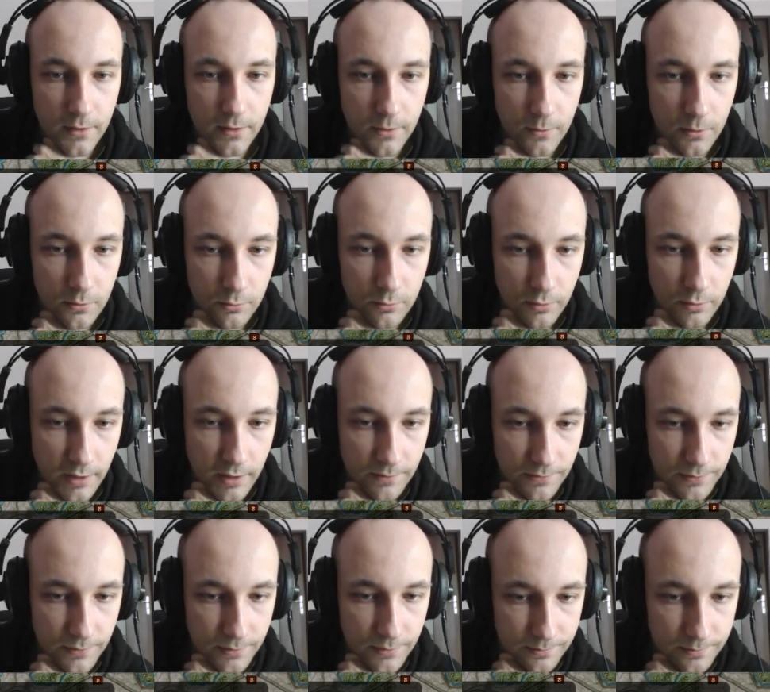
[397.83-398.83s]
What do we have?
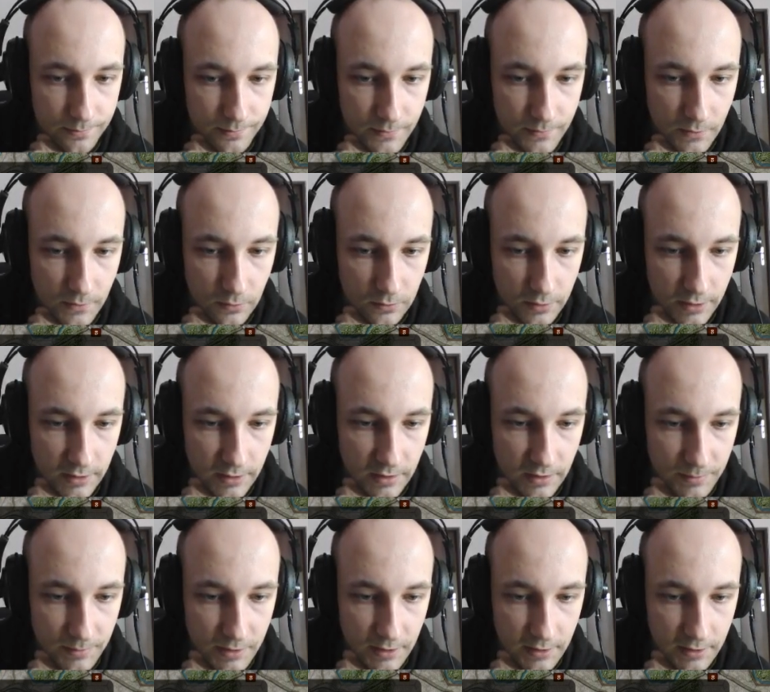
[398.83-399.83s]
Already
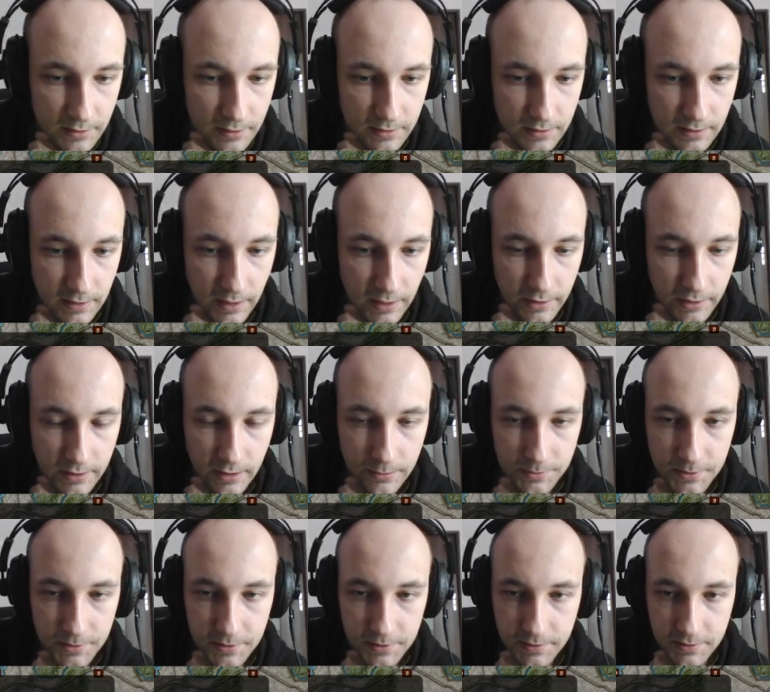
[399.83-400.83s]
upgraded.
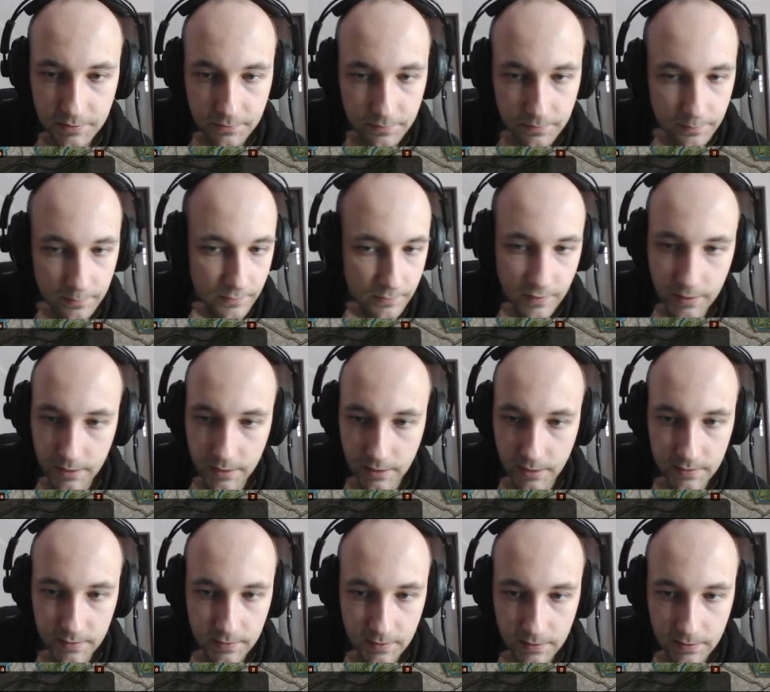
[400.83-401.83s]
Lighthouses,
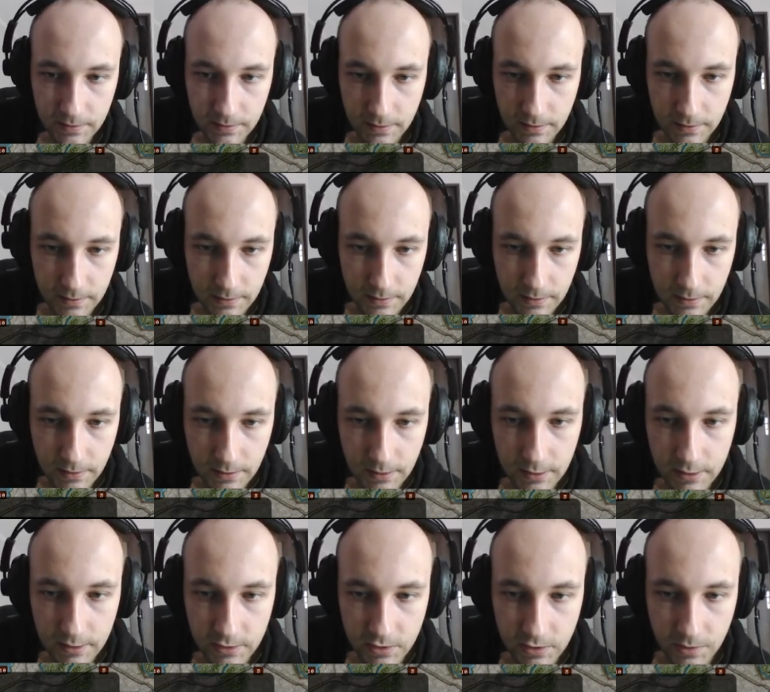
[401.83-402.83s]
fantastic.
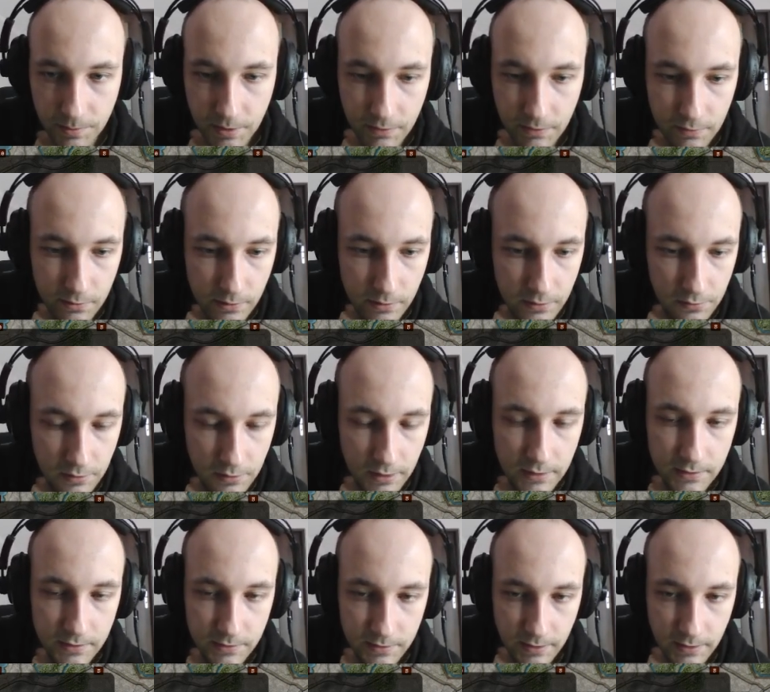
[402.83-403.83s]
Leadership level 1,
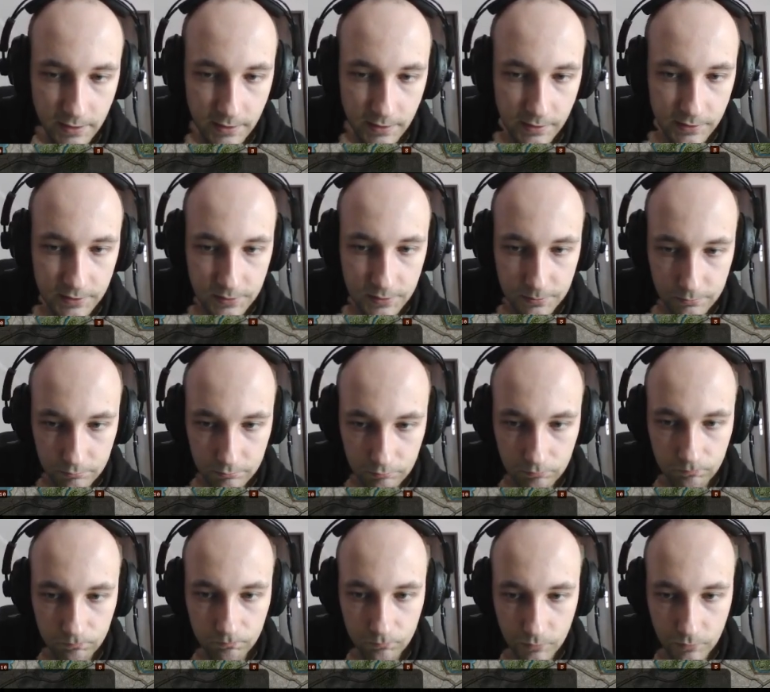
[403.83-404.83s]
that's nice.
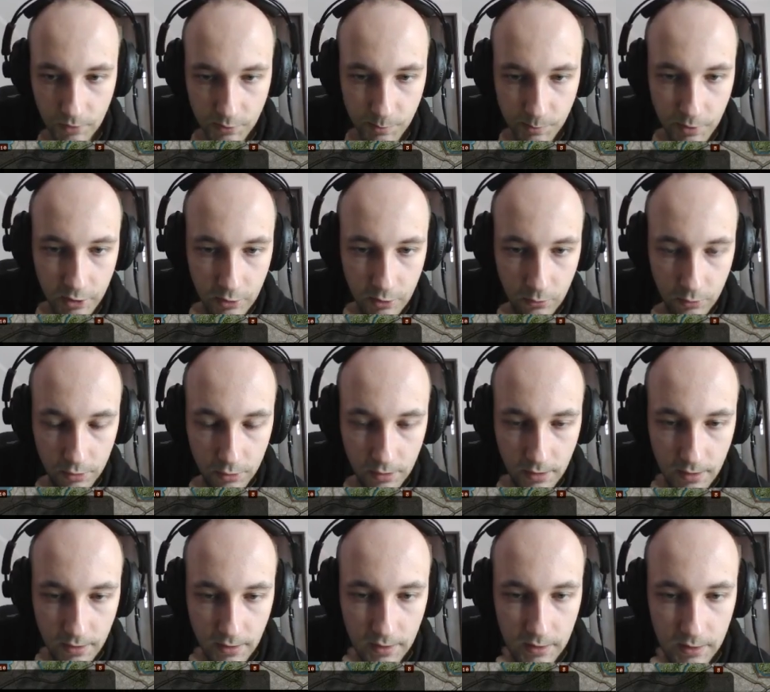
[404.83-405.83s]
That's pretty good.
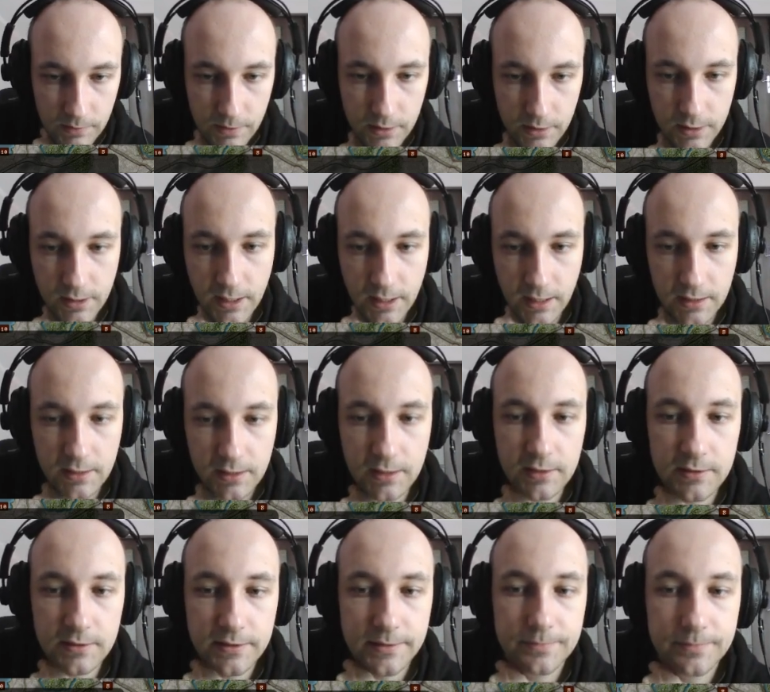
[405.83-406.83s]
Cavalry
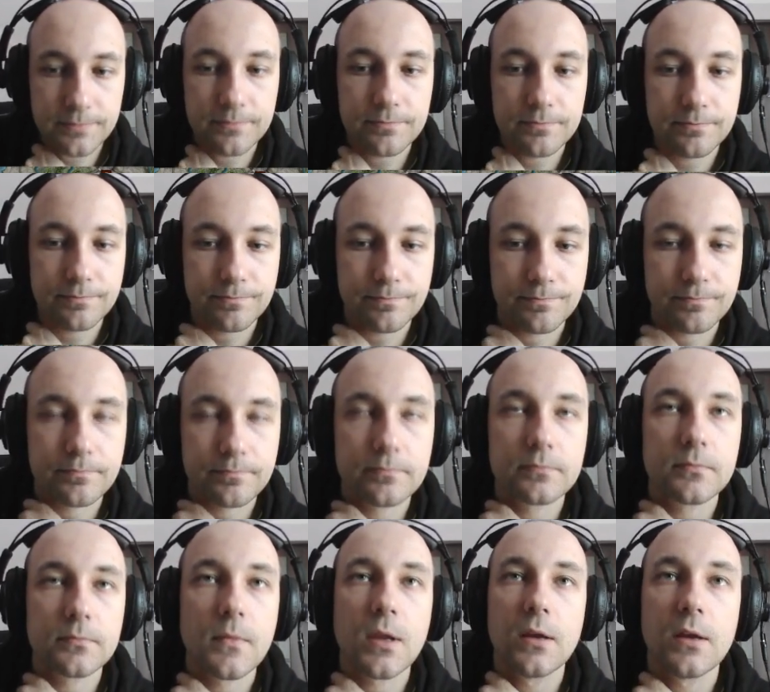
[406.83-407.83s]
tactics.
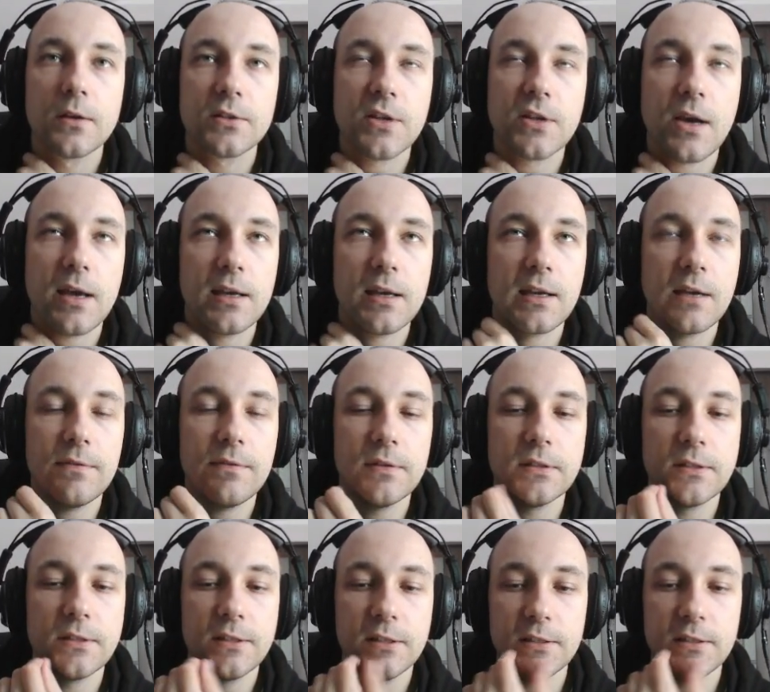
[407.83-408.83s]
So our
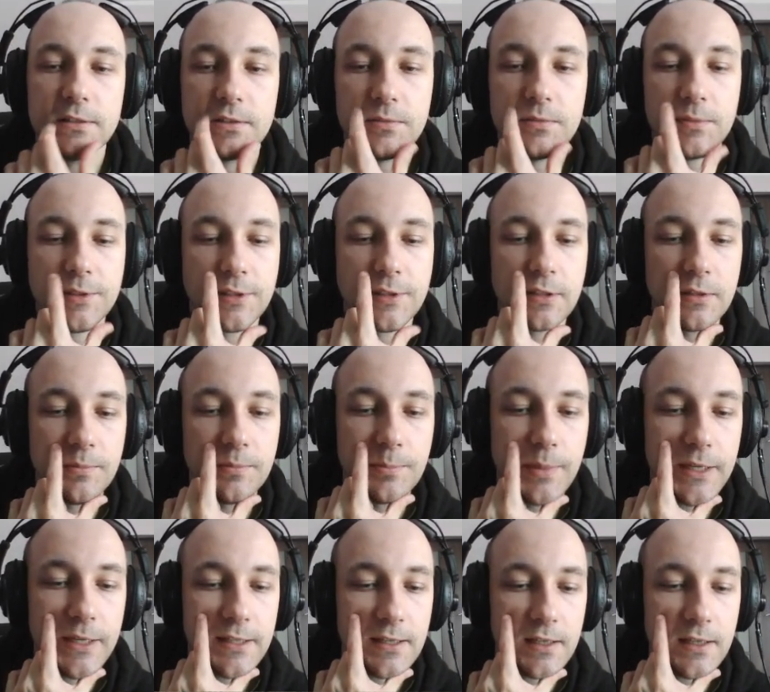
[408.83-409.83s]
cavalry is immediately
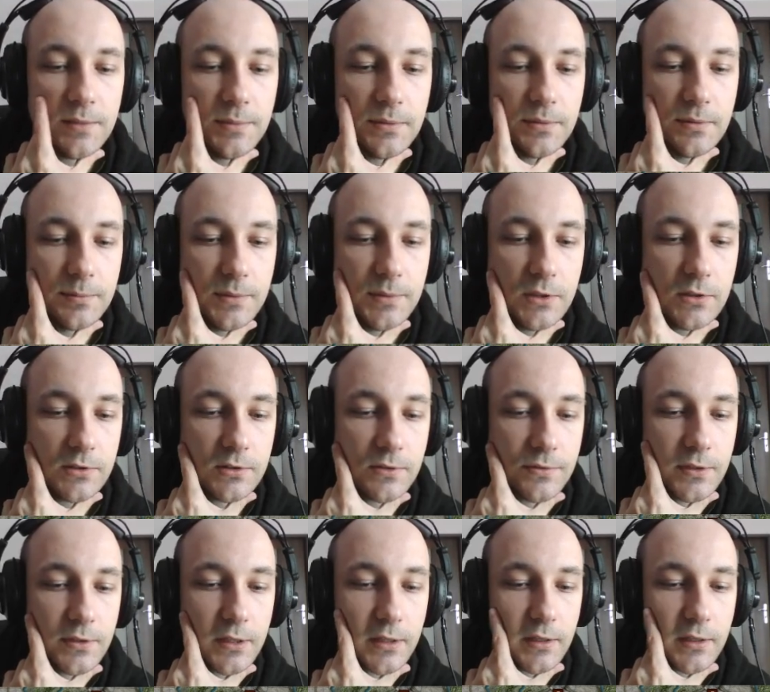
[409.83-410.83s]
better because
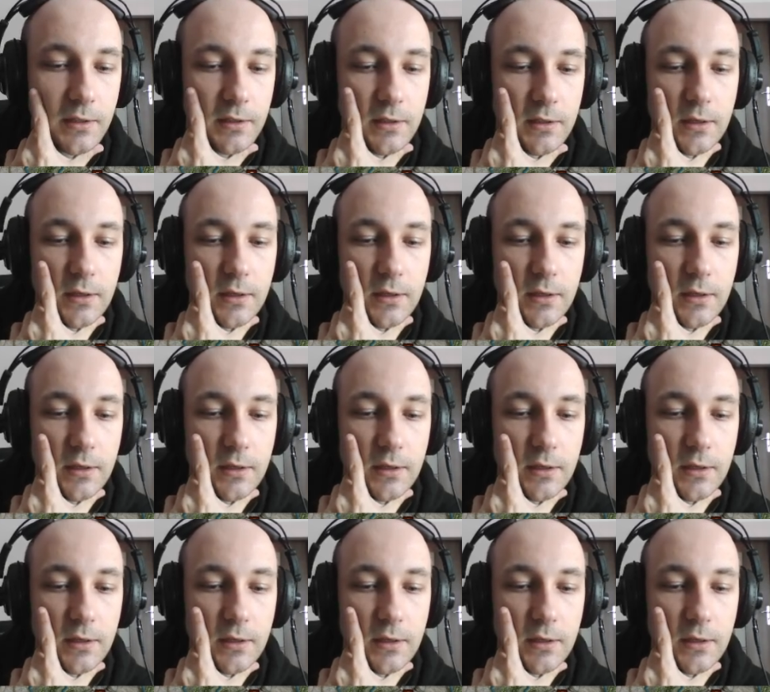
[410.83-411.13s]
of the